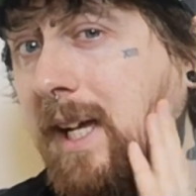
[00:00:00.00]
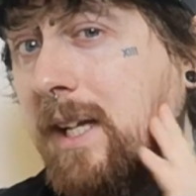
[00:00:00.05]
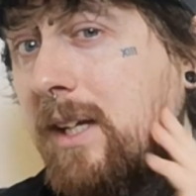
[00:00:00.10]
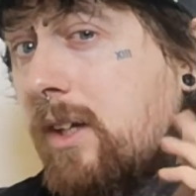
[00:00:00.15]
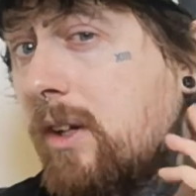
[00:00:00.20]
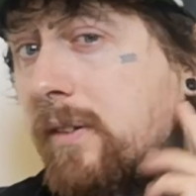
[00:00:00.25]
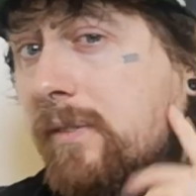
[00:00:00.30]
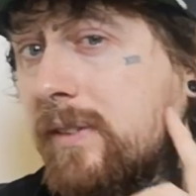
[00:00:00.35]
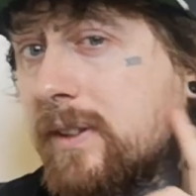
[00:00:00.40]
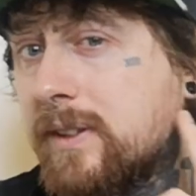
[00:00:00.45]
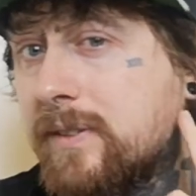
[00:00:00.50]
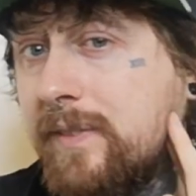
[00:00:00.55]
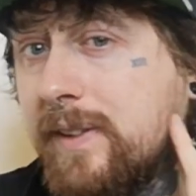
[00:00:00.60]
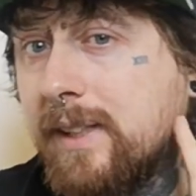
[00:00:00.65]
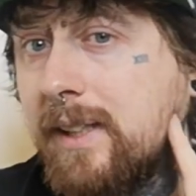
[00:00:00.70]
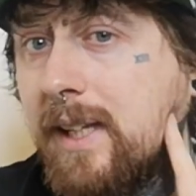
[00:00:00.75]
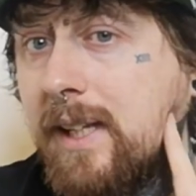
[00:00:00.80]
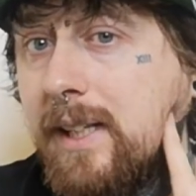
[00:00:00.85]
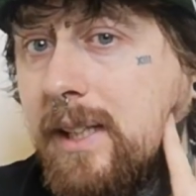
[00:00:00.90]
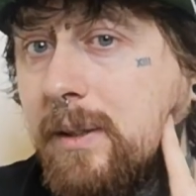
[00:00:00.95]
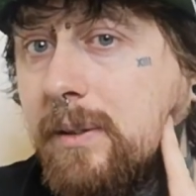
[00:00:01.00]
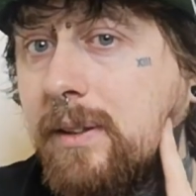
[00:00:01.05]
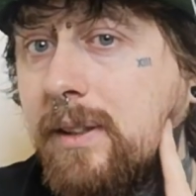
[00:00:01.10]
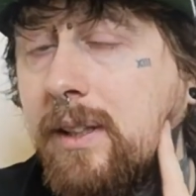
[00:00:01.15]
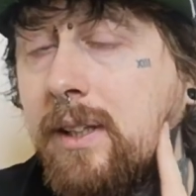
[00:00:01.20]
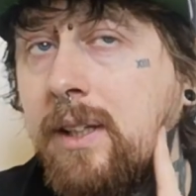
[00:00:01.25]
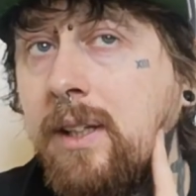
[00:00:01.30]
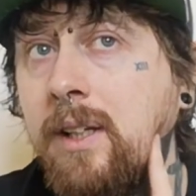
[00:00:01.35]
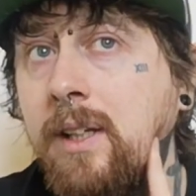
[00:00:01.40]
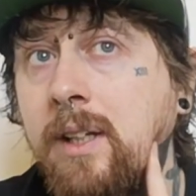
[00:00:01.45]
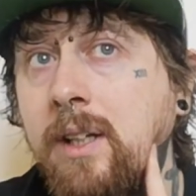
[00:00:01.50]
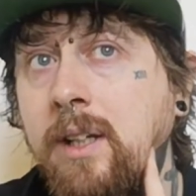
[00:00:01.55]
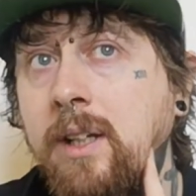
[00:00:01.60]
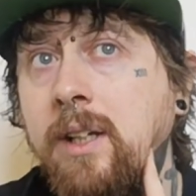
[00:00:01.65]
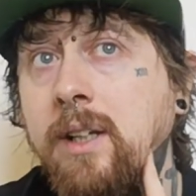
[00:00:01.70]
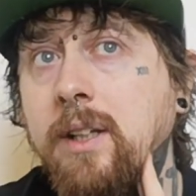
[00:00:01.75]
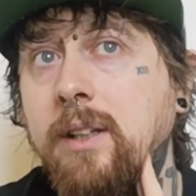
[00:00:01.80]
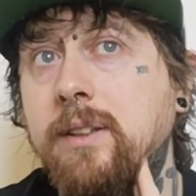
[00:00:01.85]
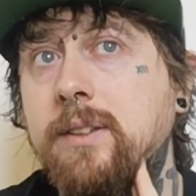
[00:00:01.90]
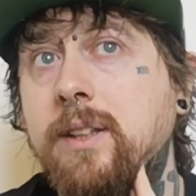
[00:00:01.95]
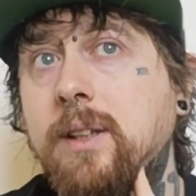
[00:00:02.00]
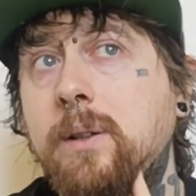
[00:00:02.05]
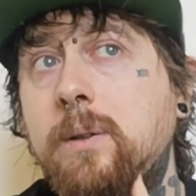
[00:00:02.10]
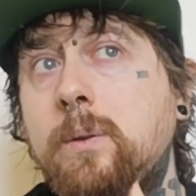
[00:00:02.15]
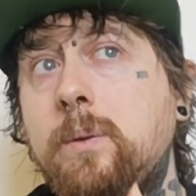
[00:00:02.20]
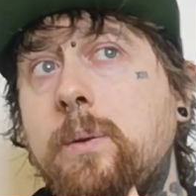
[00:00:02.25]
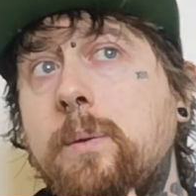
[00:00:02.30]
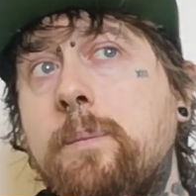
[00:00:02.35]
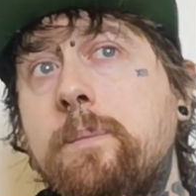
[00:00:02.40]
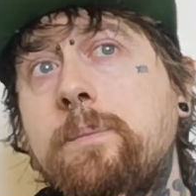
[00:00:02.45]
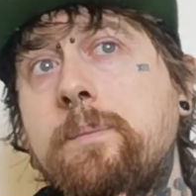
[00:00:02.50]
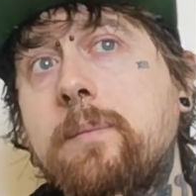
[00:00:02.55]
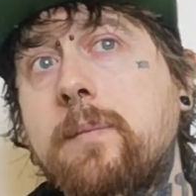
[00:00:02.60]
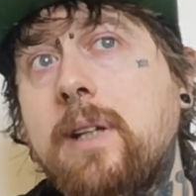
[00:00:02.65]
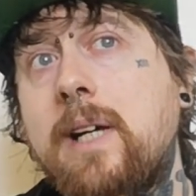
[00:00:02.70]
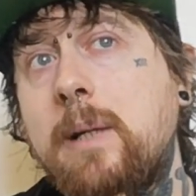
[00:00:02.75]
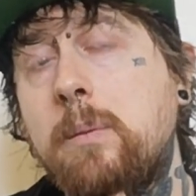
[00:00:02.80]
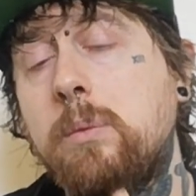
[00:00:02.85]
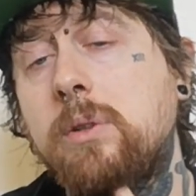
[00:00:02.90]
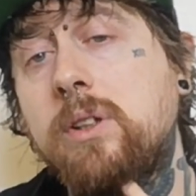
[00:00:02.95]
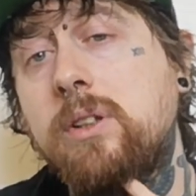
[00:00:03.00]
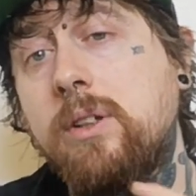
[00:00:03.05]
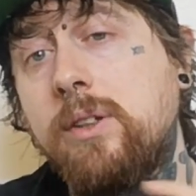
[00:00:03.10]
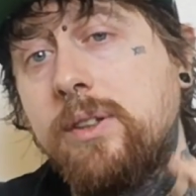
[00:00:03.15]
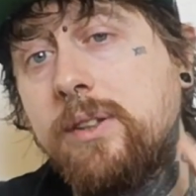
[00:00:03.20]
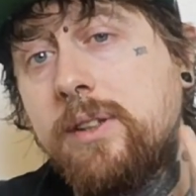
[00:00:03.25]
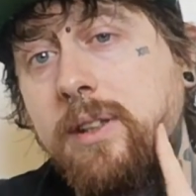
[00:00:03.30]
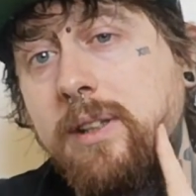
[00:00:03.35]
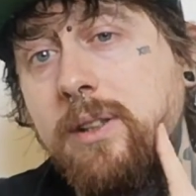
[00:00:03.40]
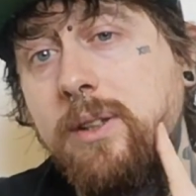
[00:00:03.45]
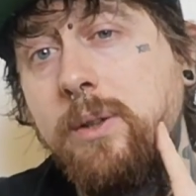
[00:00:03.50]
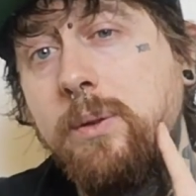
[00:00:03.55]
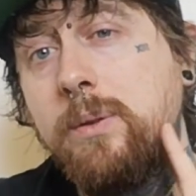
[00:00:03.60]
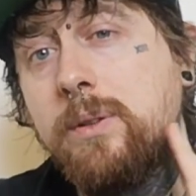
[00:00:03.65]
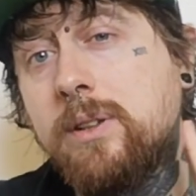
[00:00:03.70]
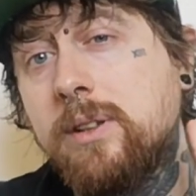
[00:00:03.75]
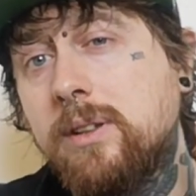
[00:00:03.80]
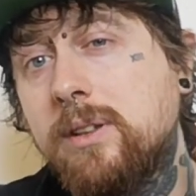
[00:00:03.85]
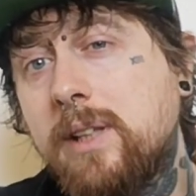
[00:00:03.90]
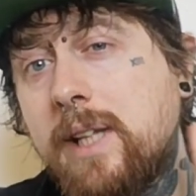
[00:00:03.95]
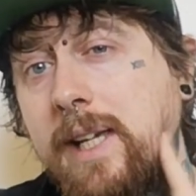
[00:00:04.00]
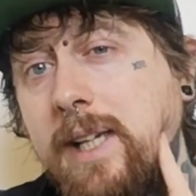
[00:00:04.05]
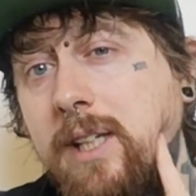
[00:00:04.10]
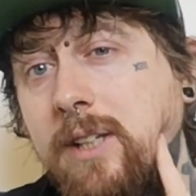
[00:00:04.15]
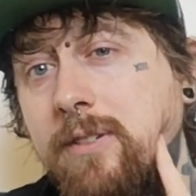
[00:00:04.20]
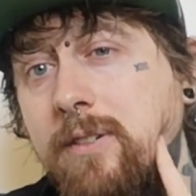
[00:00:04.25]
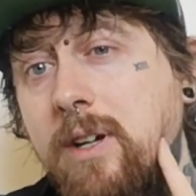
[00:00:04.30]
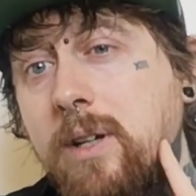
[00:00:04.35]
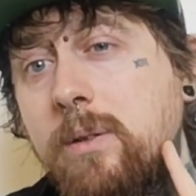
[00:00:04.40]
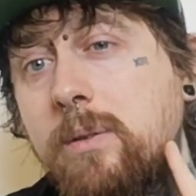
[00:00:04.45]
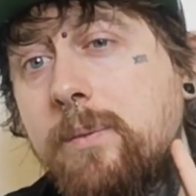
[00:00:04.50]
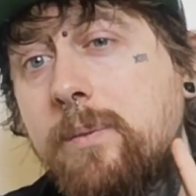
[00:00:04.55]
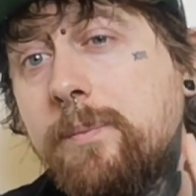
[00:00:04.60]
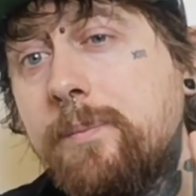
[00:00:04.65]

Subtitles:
not this thick anyway. So I will continue to let it grow.